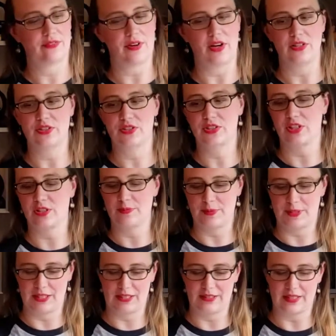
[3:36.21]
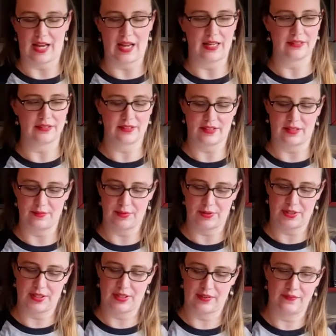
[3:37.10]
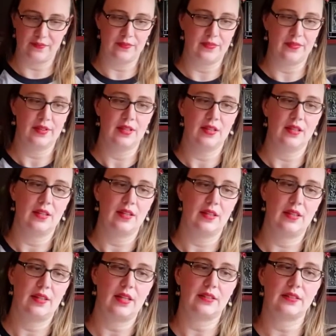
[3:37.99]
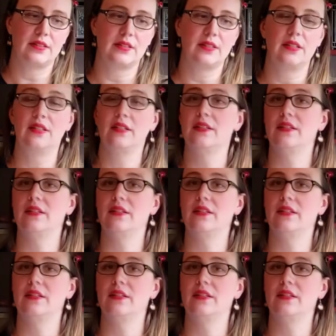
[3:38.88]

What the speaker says: a Sharpie is on something that's